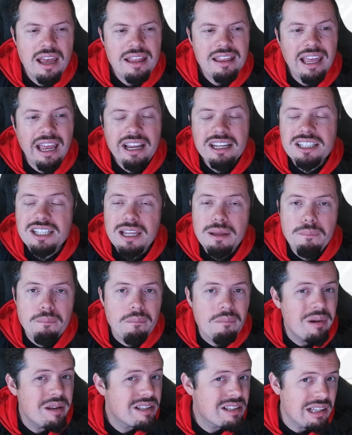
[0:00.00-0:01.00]
They actually
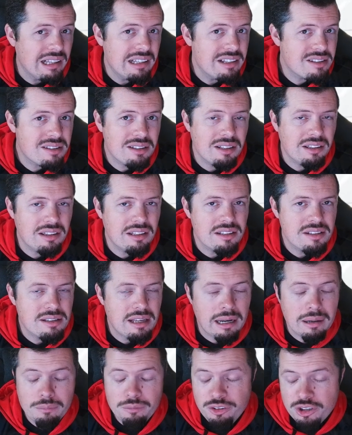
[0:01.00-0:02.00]
mislisted this,
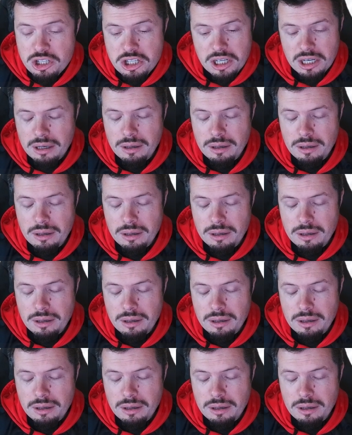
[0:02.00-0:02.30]
and I'm finishing